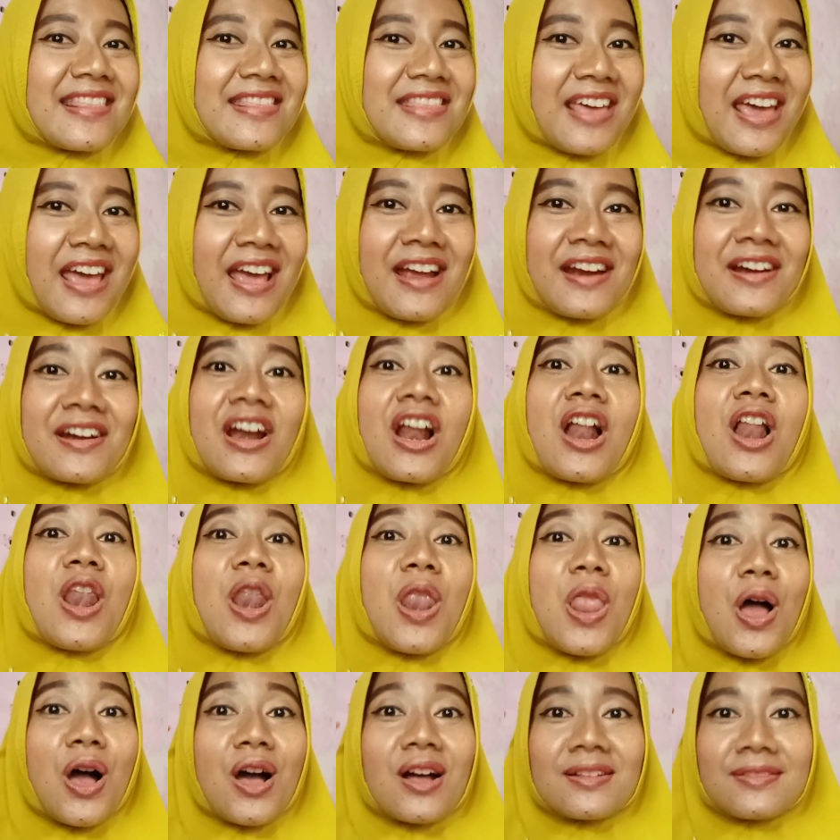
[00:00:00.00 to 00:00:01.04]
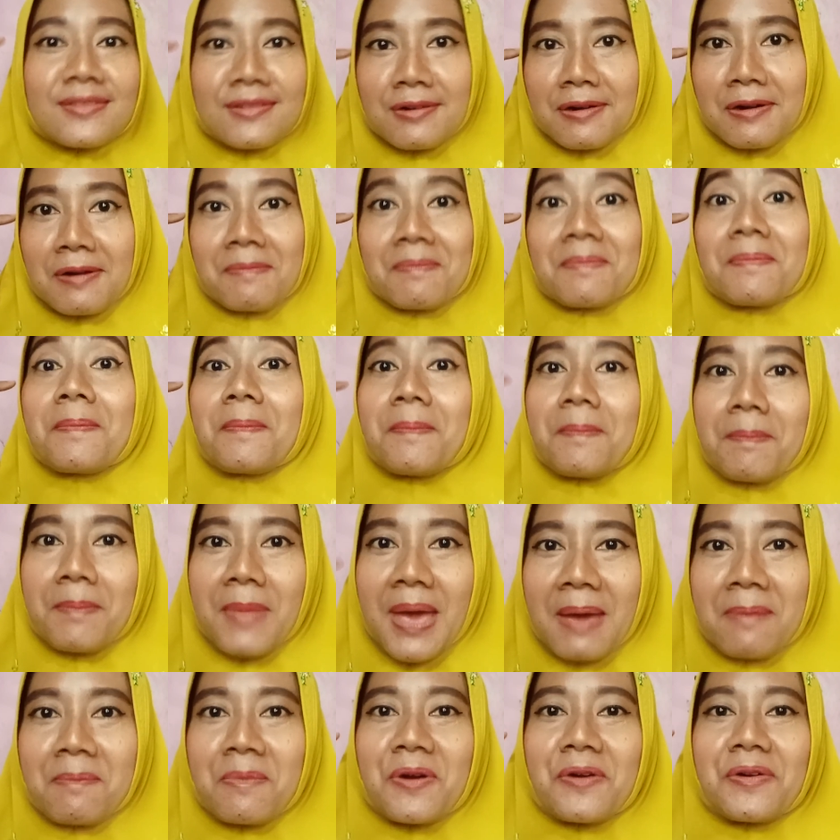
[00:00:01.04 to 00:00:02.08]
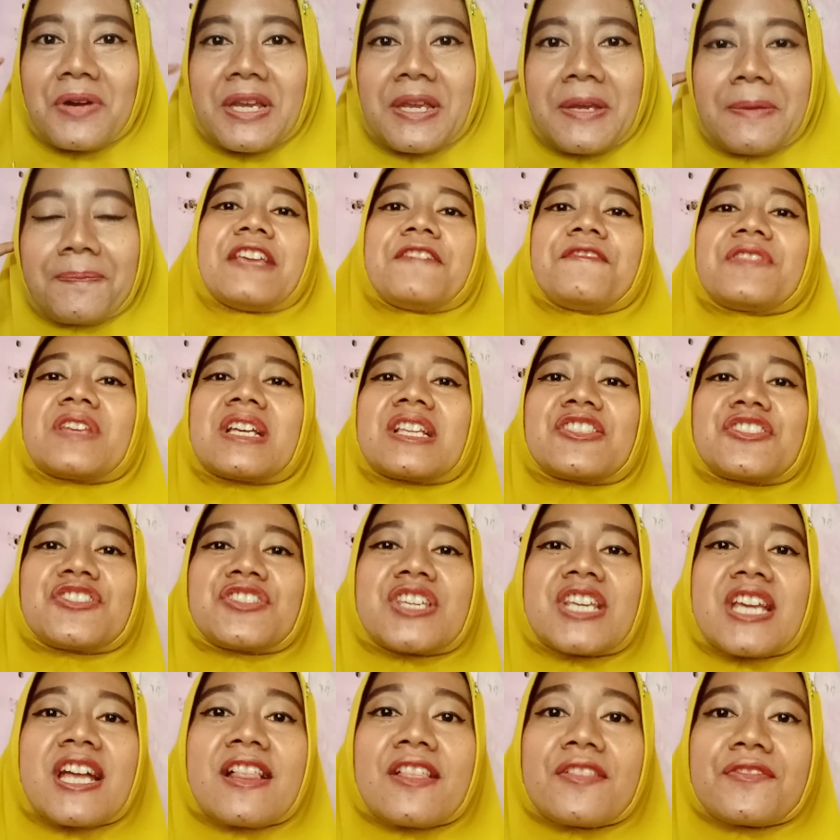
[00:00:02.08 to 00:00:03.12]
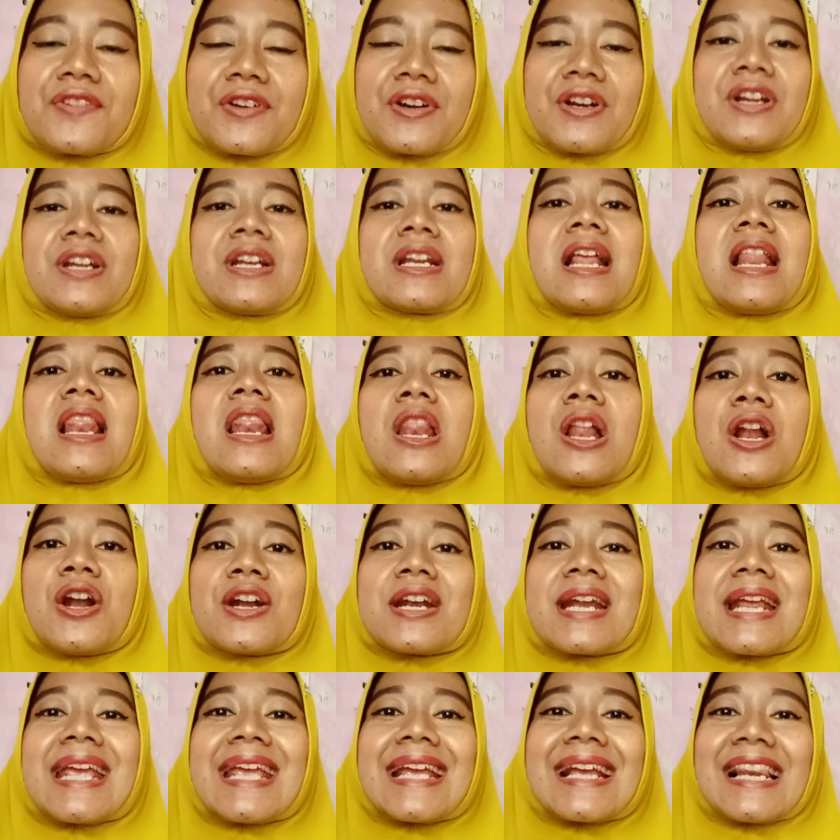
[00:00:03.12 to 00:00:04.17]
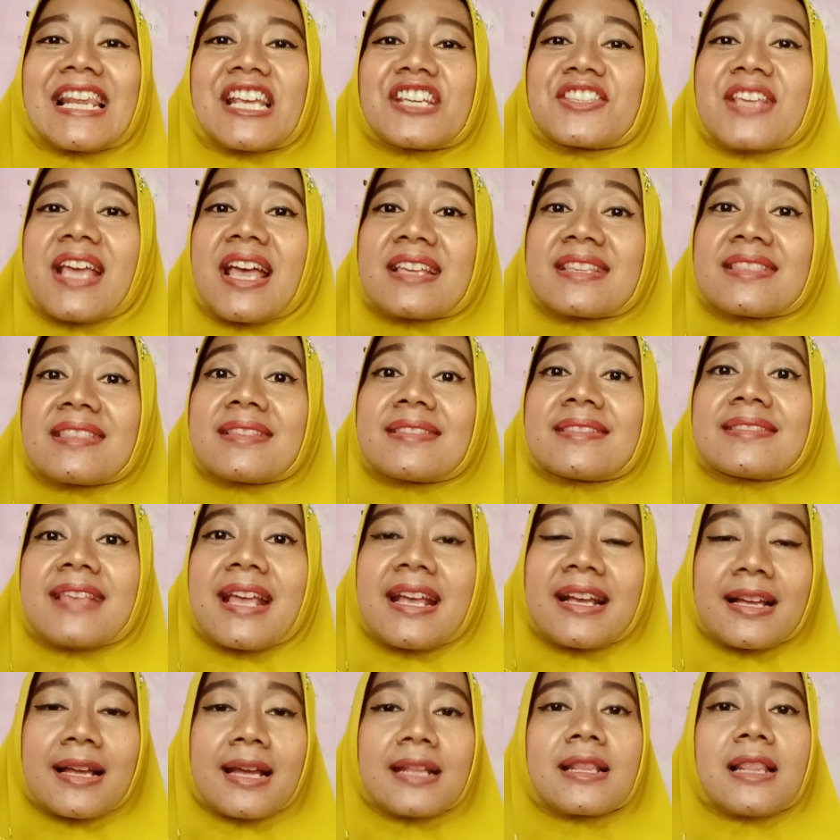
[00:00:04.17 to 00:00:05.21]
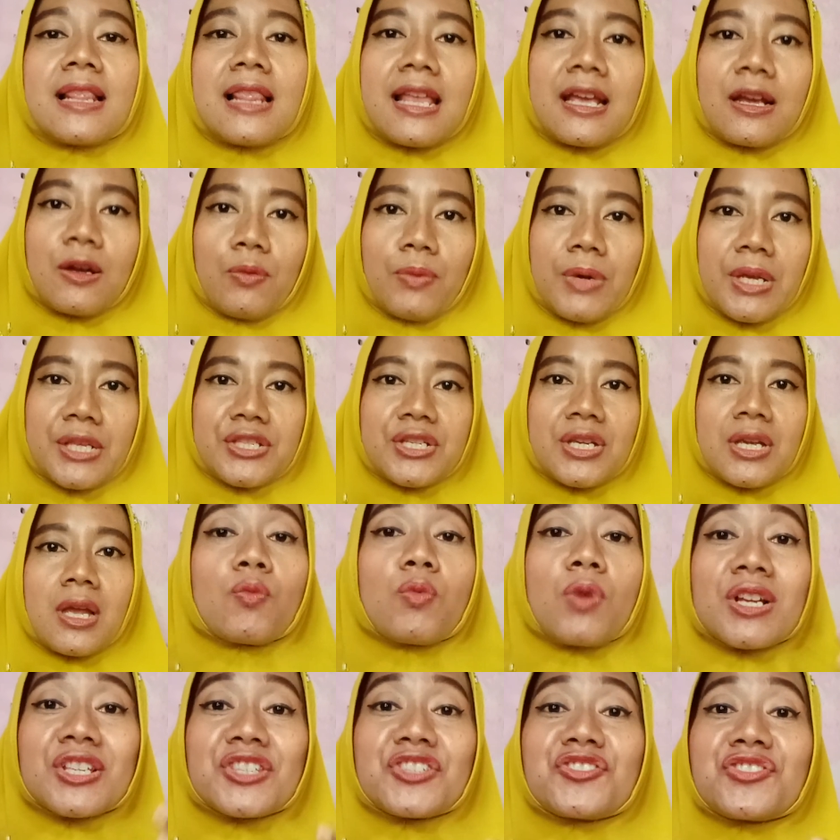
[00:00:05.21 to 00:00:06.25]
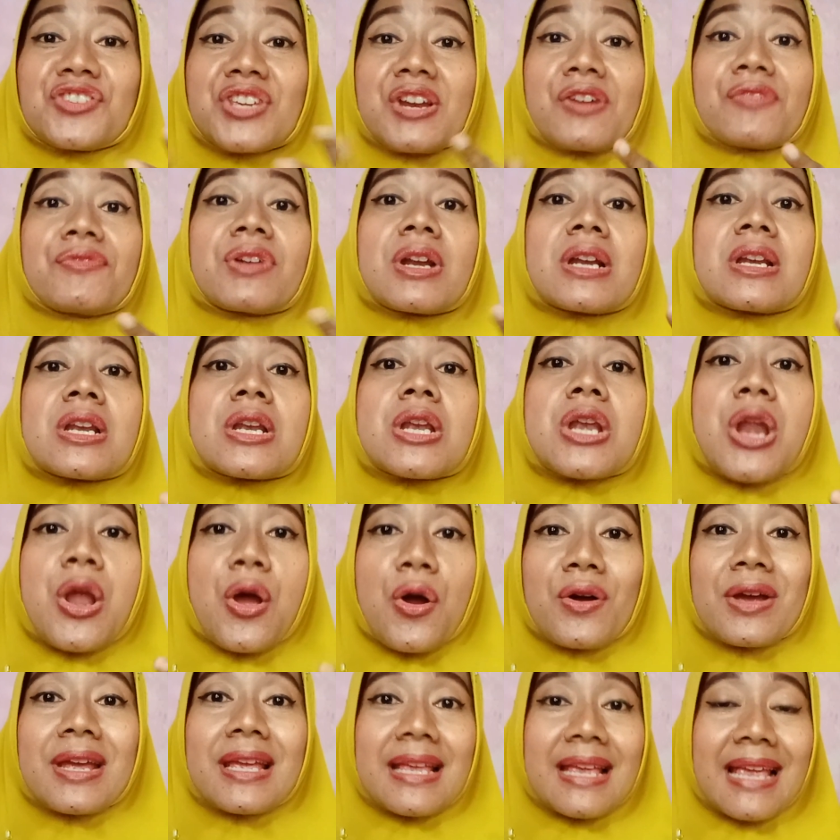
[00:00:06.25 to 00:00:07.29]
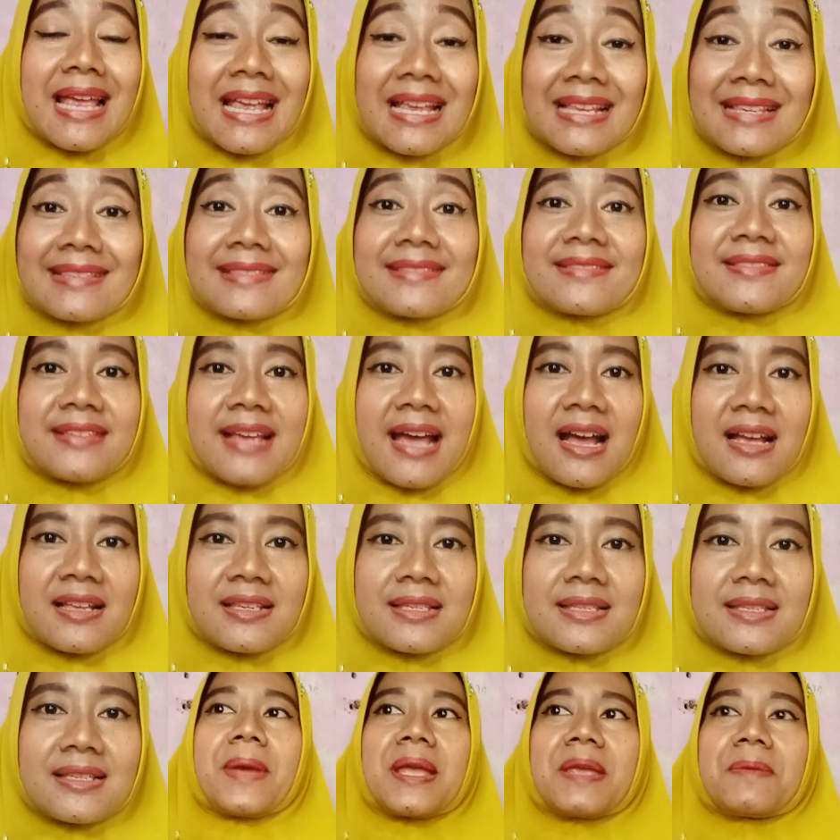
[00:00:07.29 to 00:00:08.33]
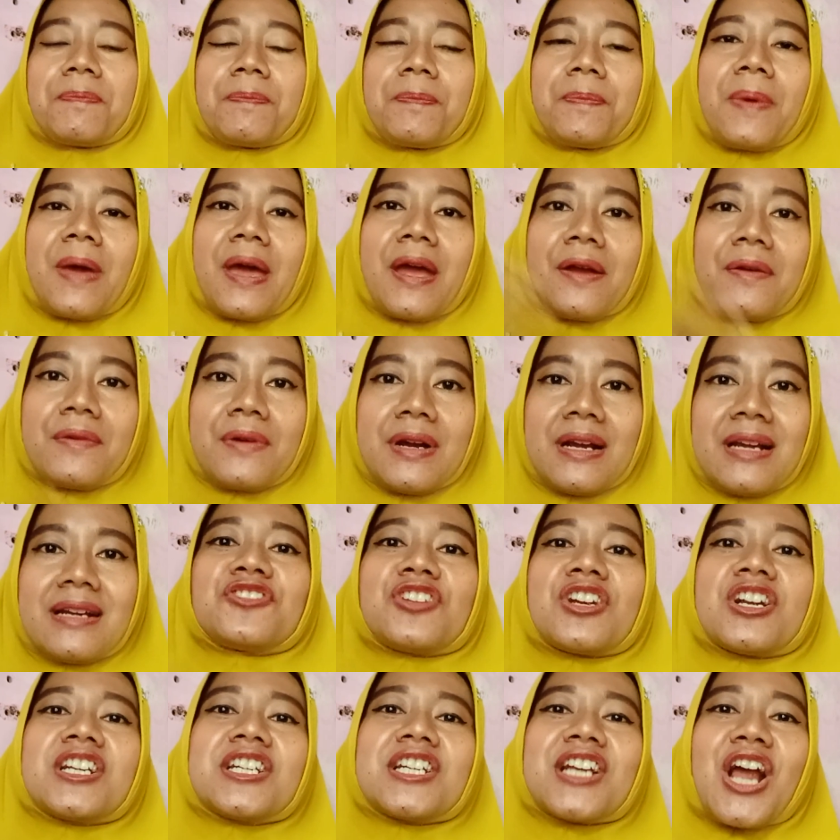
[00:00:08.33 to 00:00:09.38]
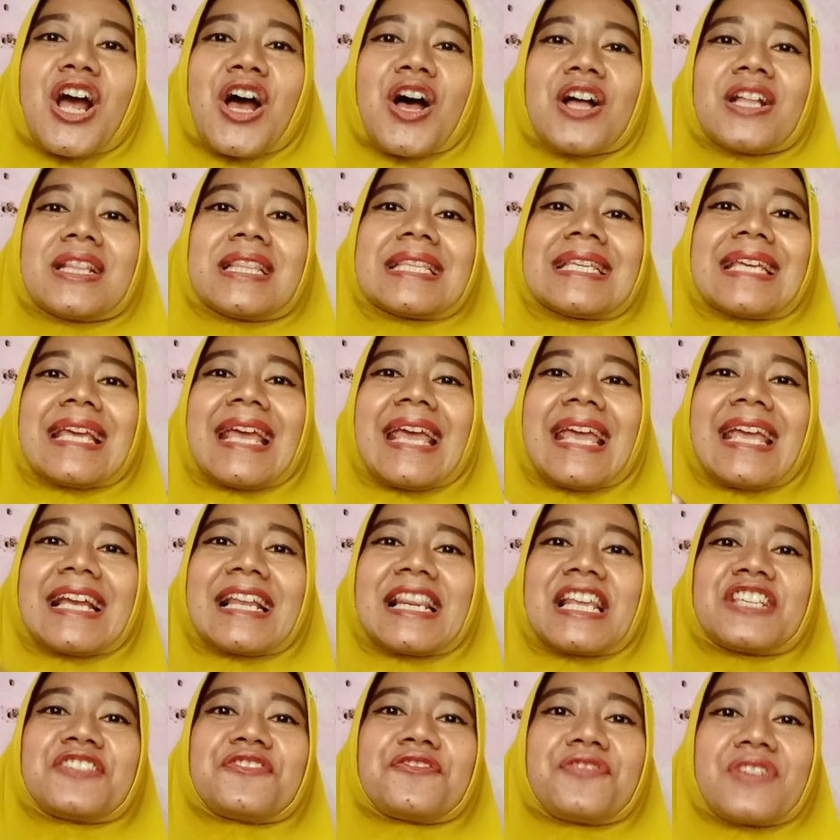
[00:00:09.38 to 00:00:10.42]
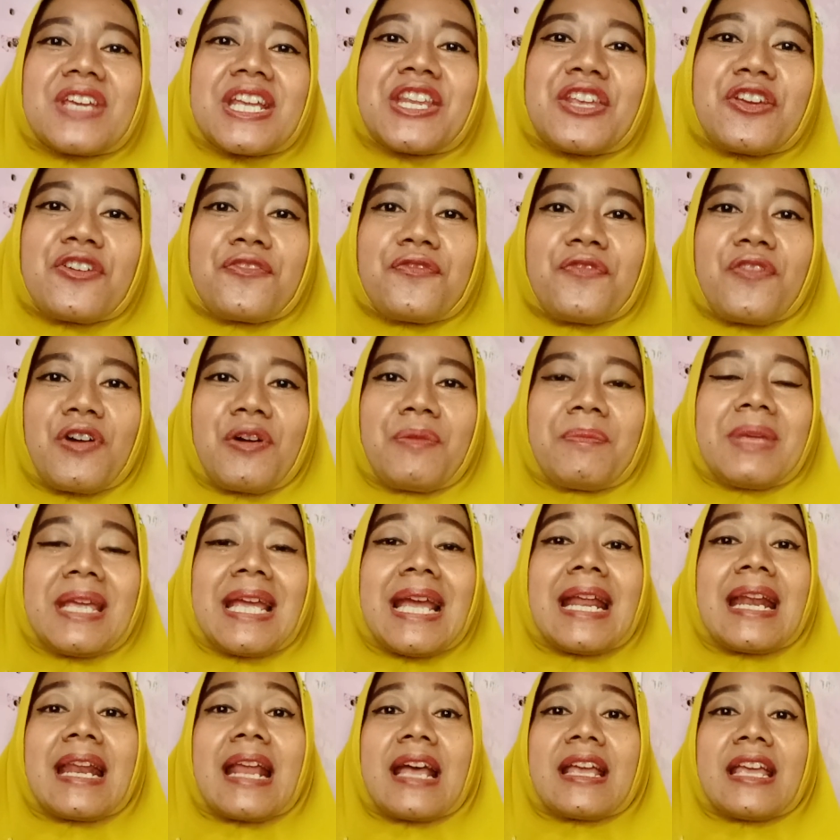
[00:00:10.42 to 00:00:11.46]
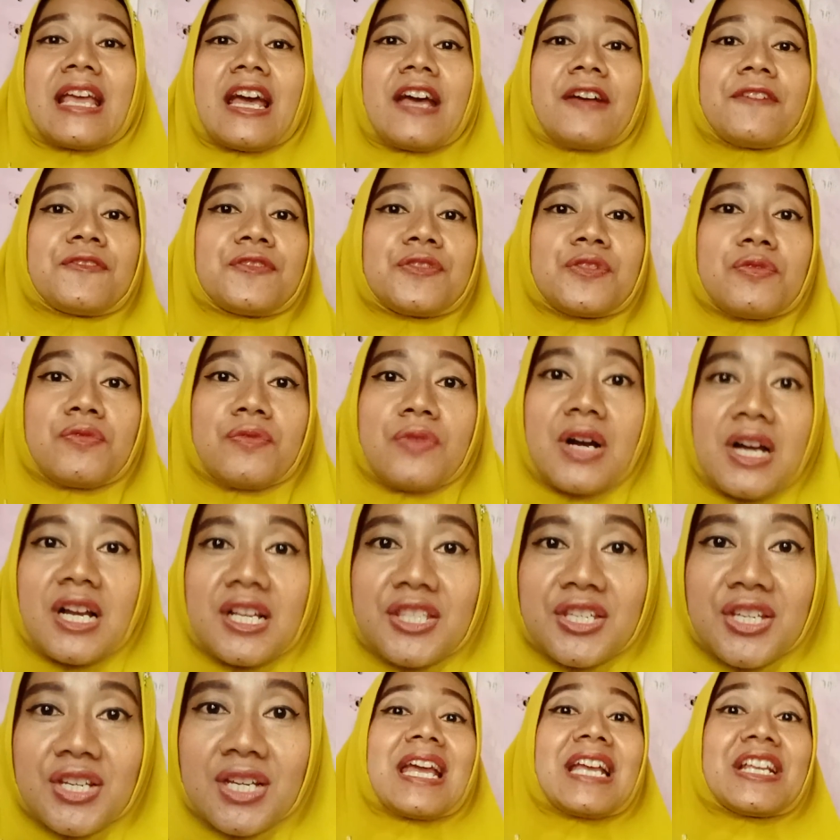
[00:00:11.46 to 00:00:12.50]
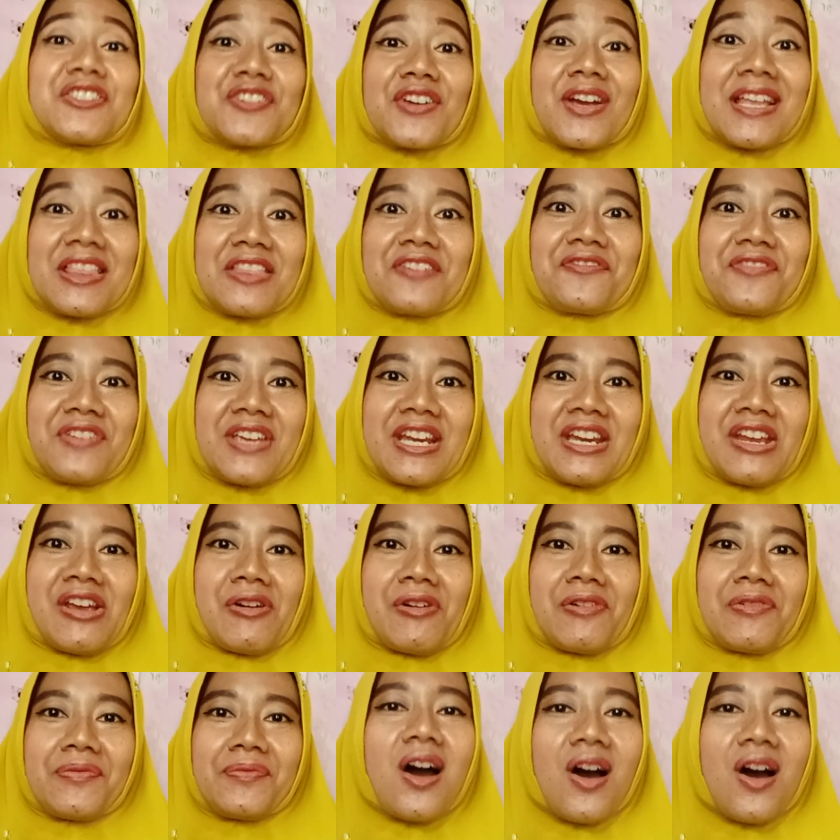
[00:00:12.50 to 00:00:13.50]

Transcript: their long-term memory. If the children learn English as the second language, what children know is just my parents turn on the English video for me and I have to watch, enjoy the video.